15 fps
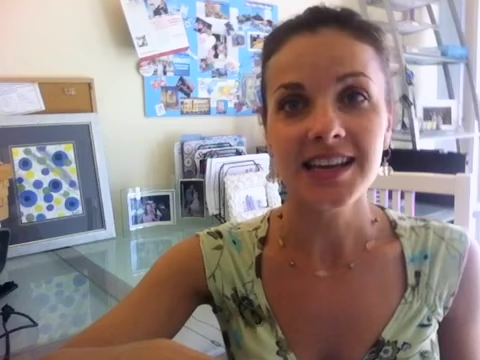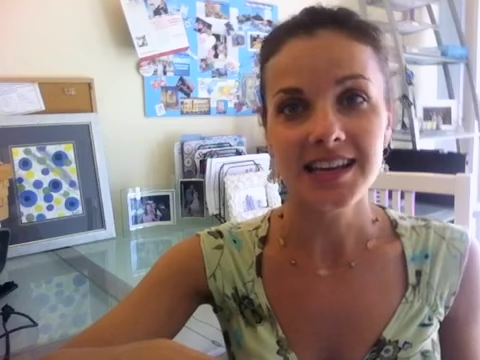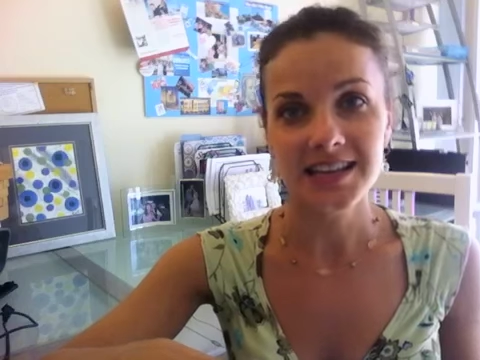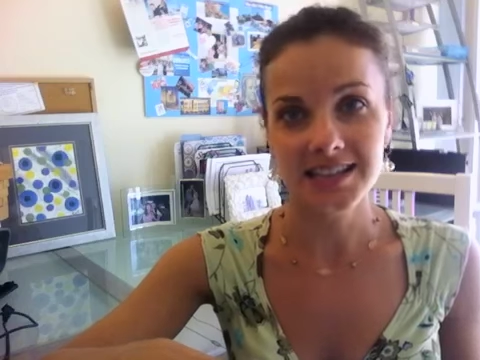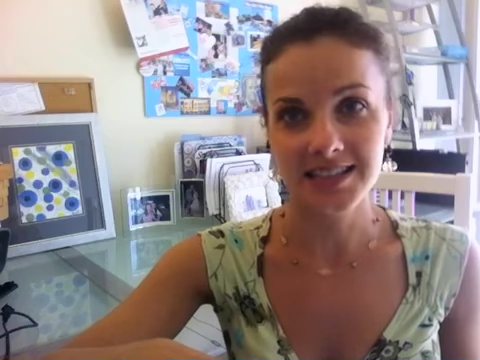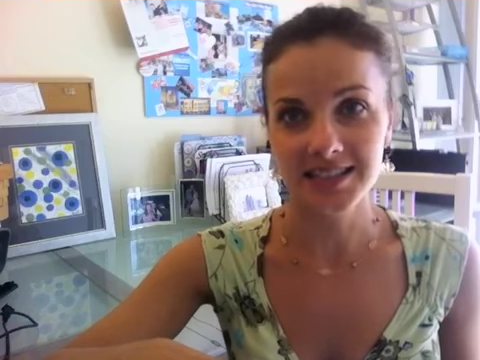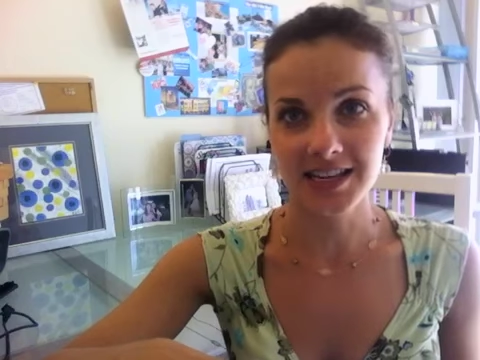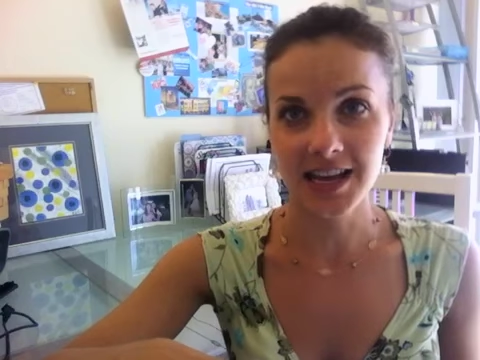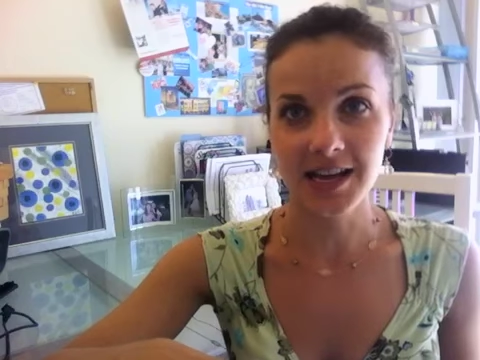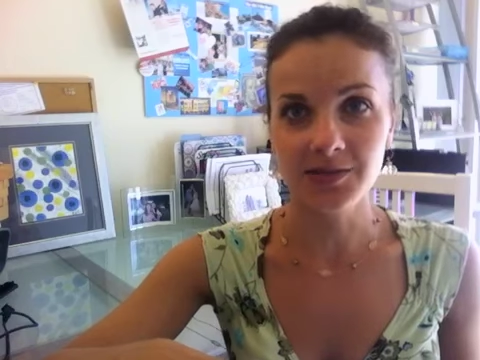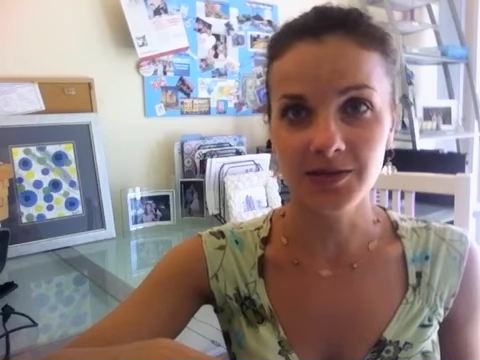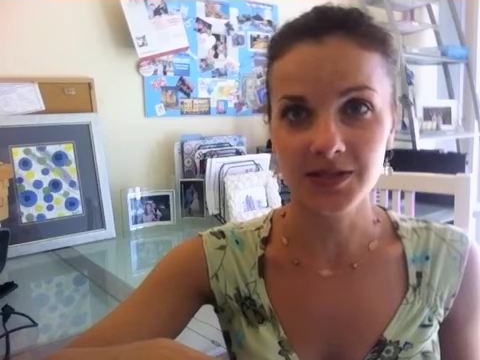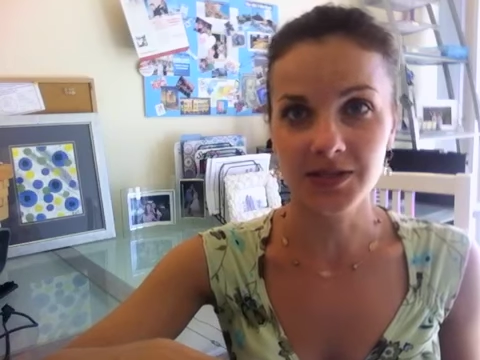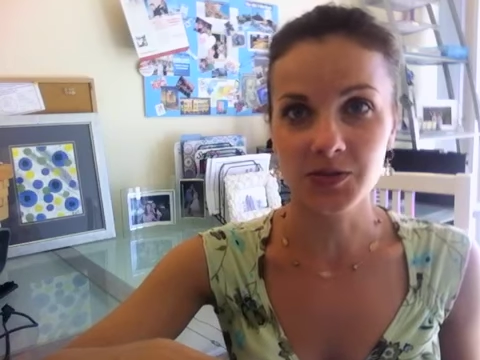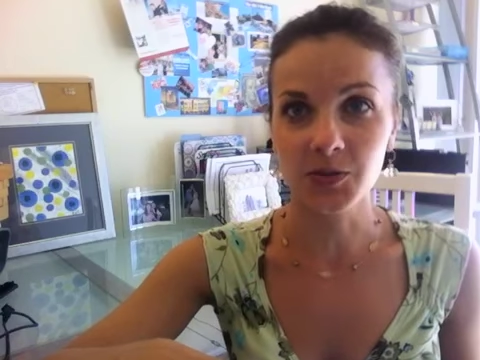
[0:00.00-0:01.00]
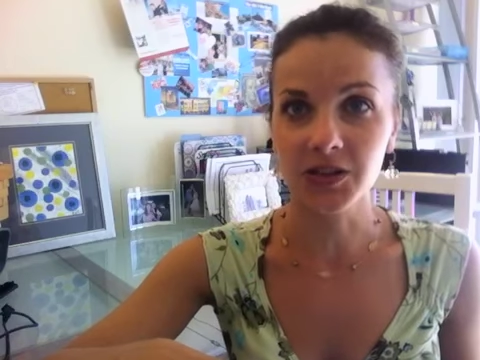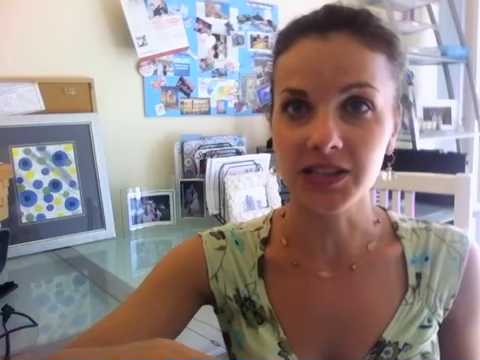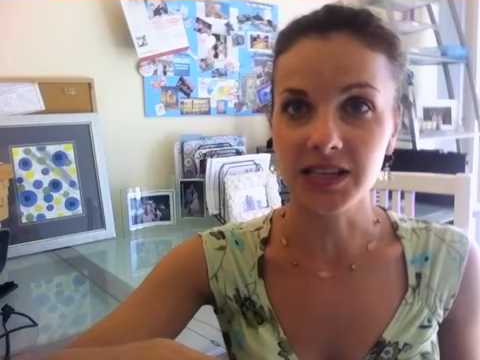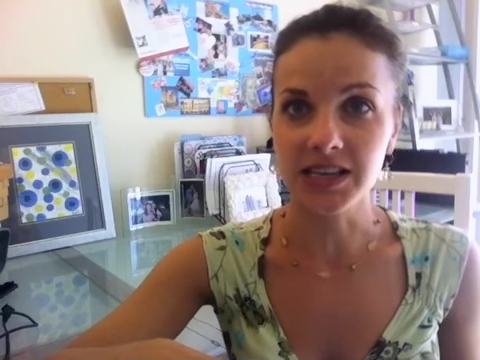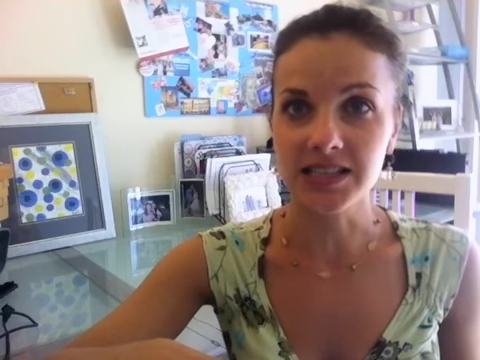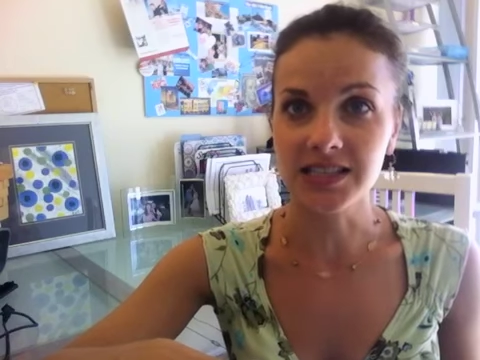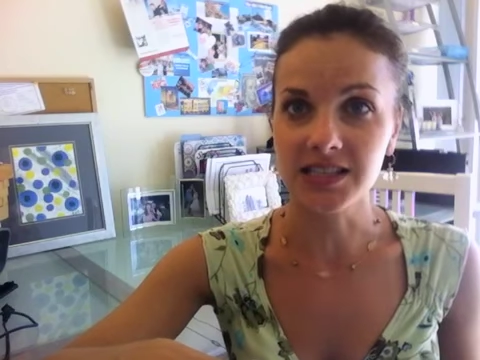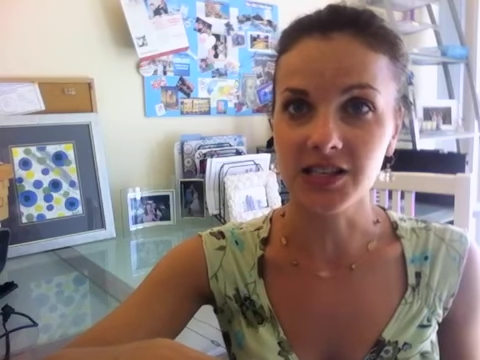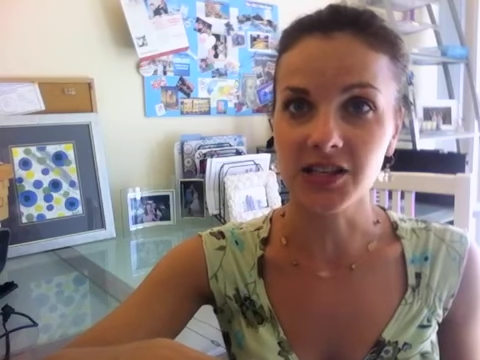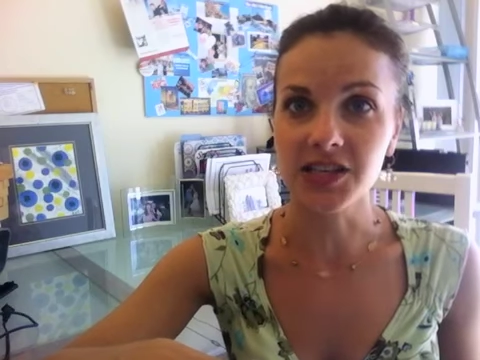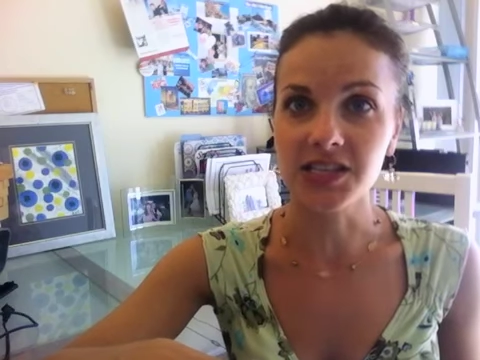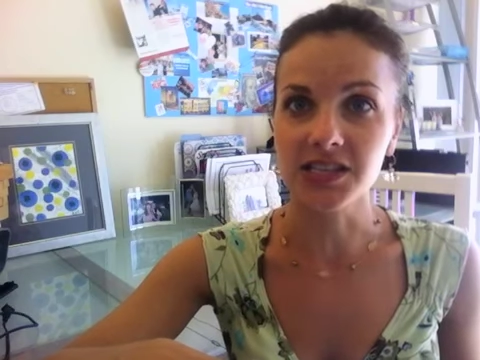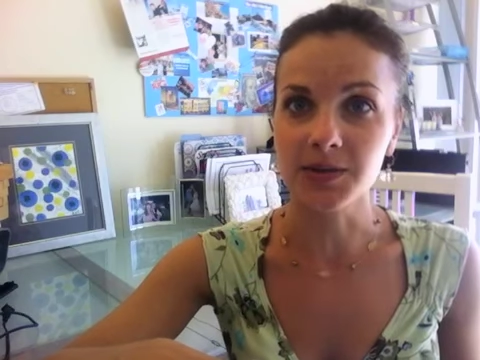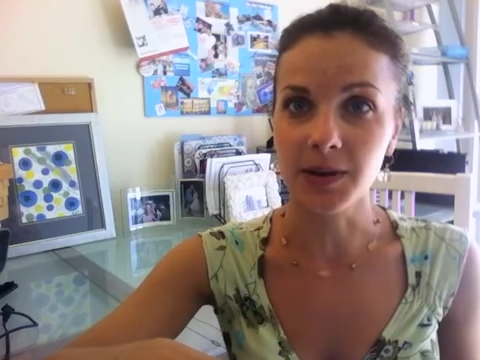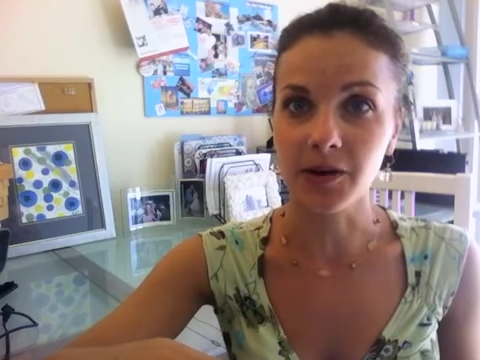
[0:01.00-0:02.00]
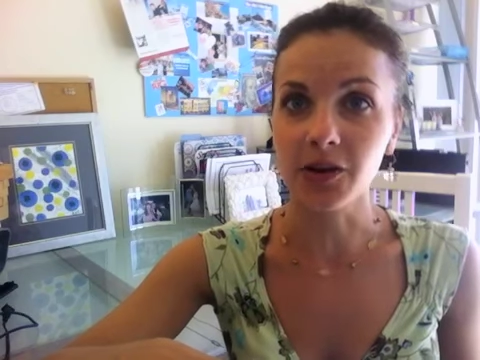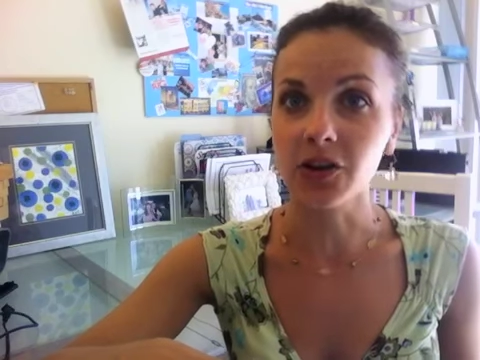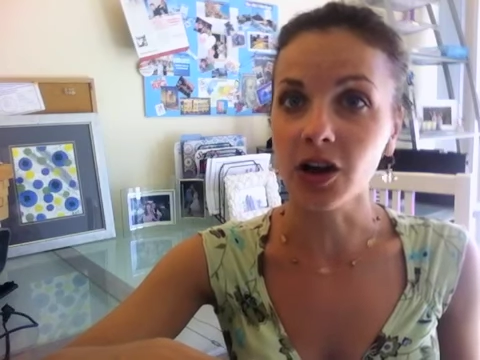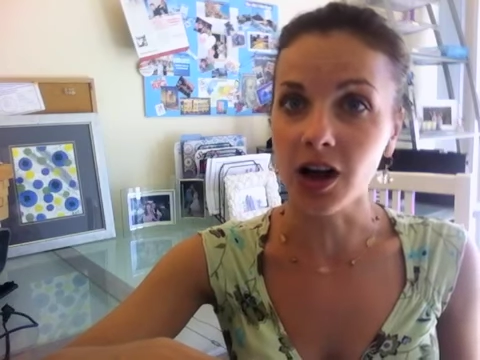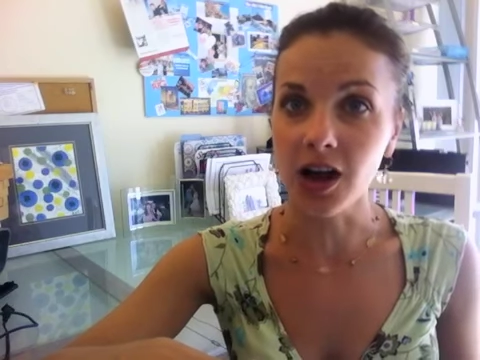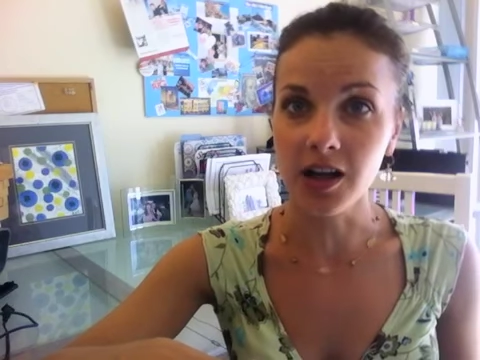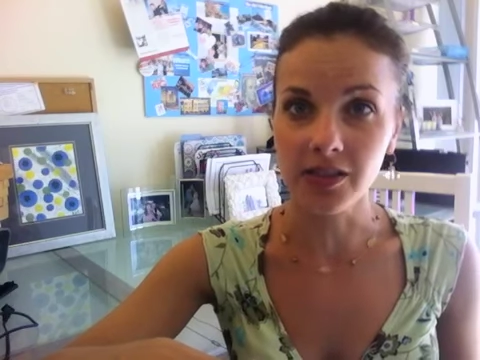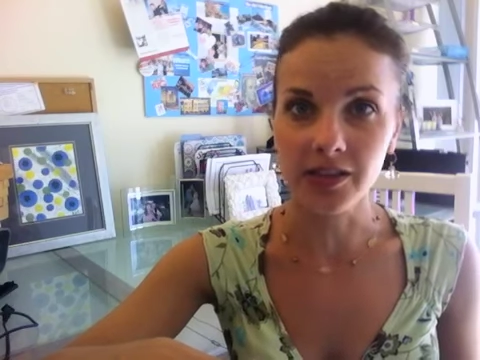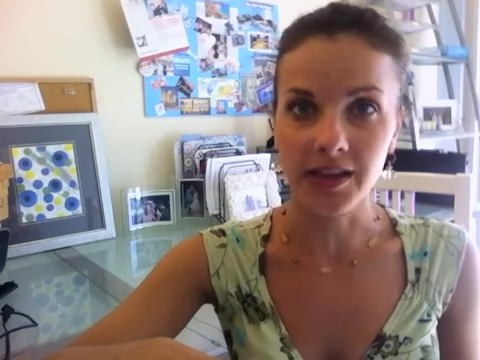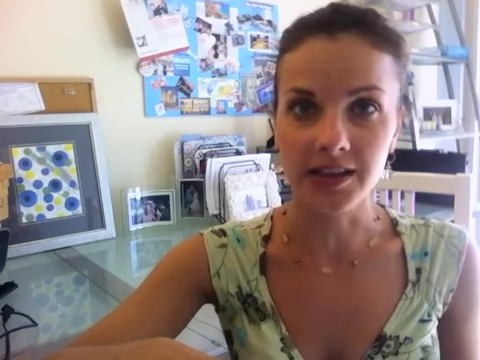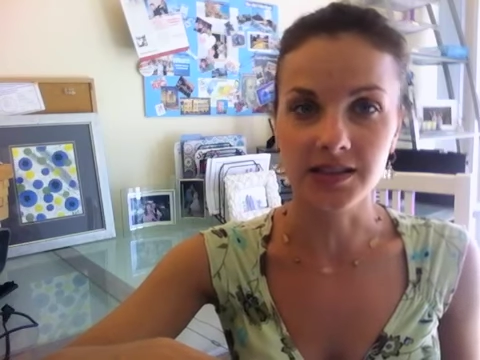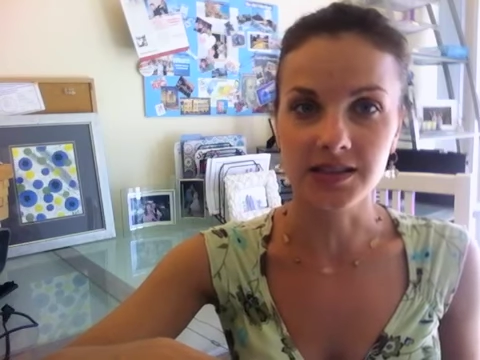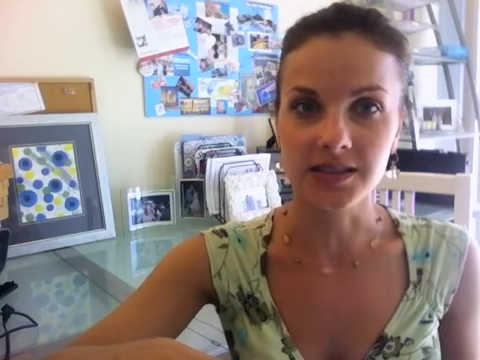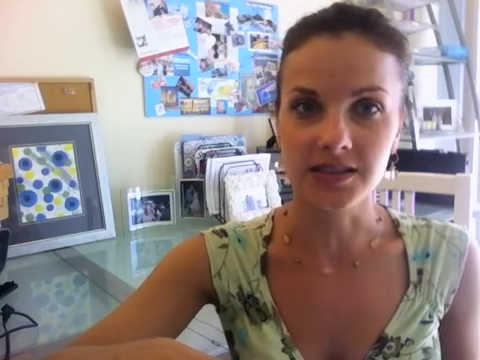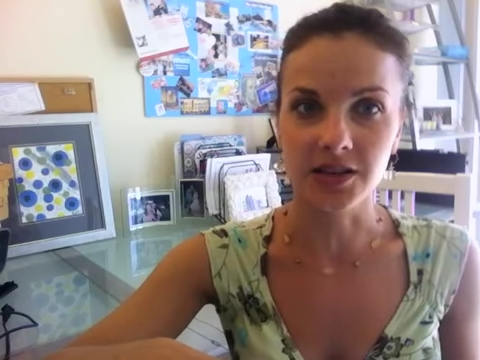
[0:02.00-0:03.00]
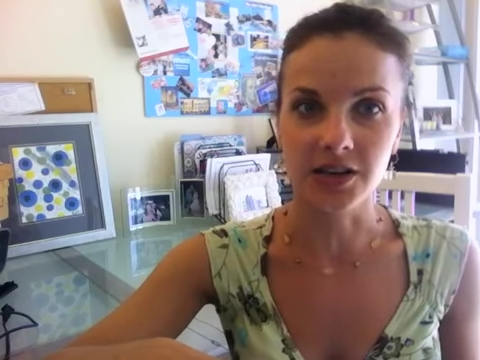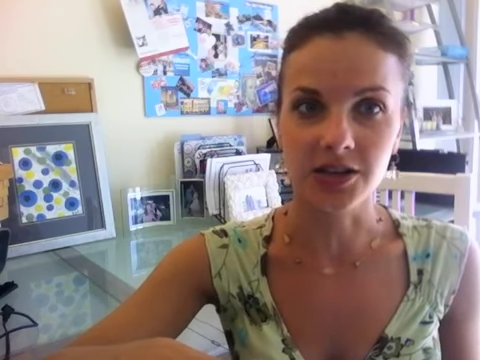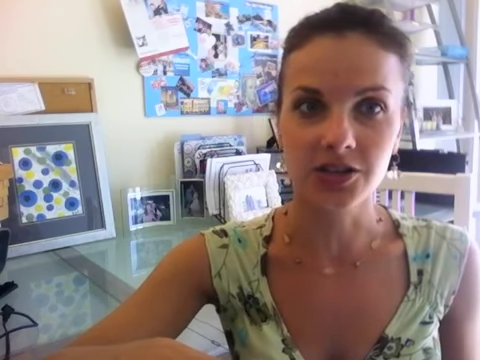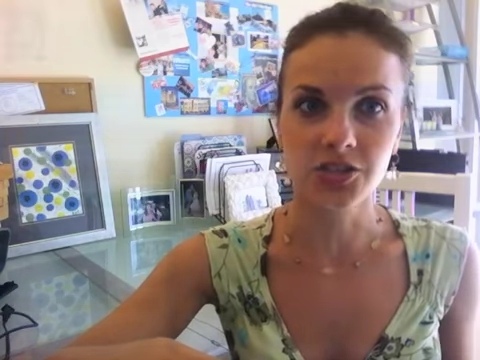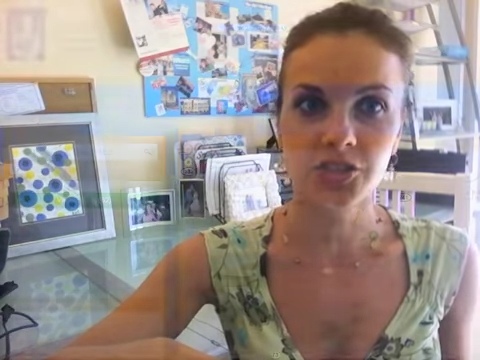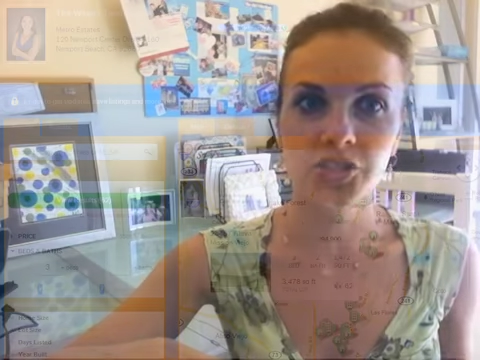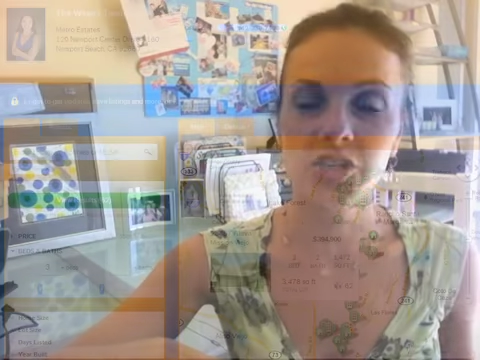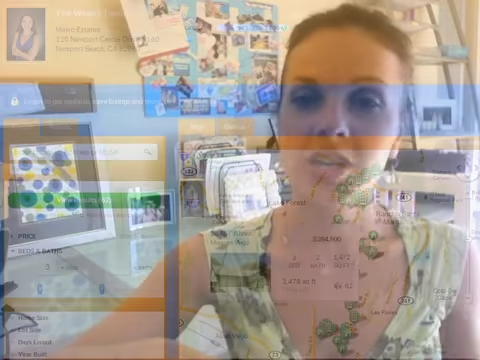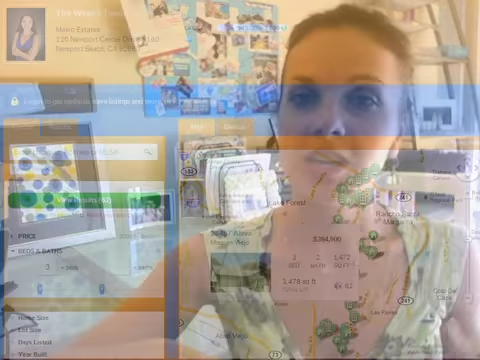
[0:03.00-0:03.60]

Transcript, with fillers: it's time to really get serious about your online search.